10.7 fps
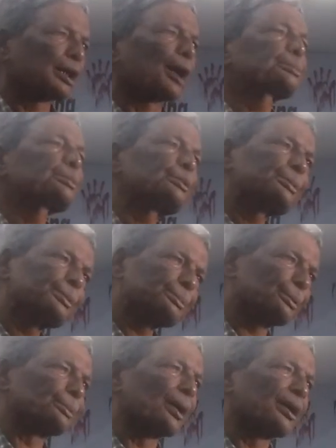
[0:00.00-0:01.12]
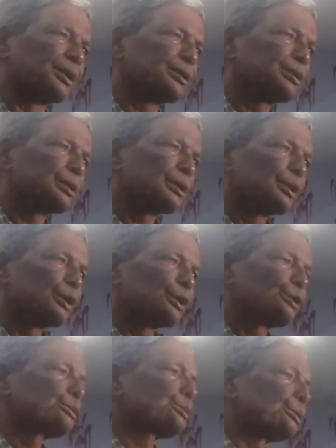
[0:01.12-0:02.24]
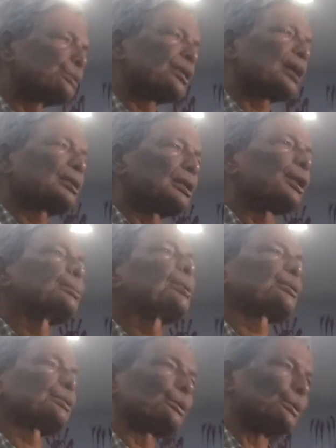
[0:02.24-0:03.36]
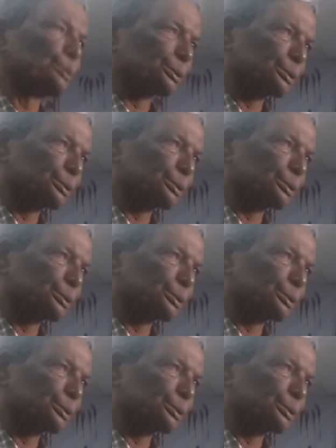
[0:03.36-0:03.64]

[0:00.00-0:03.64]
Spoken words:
have to be provided through the labor code